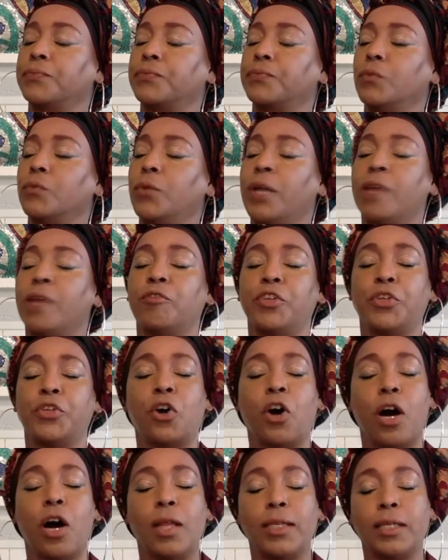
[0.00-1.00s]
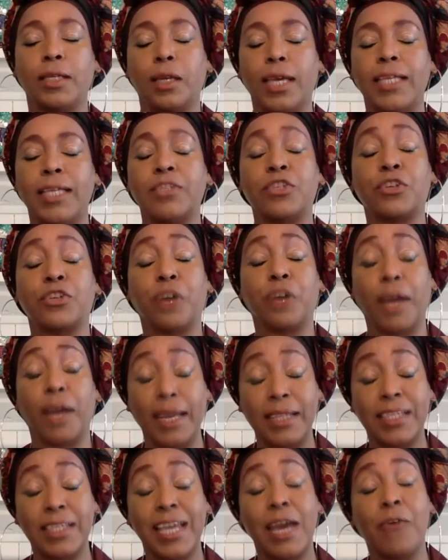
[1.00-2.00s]
whatever you call it,
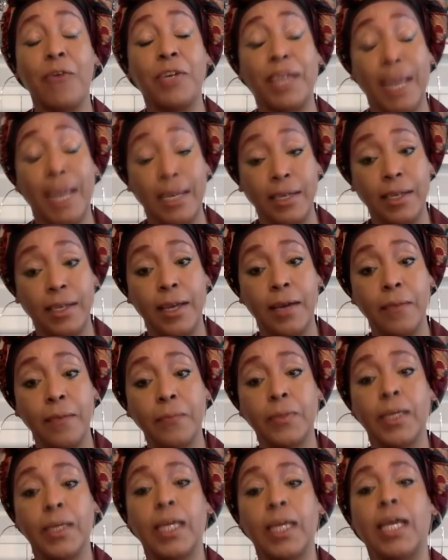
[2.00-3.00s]
interrogated him,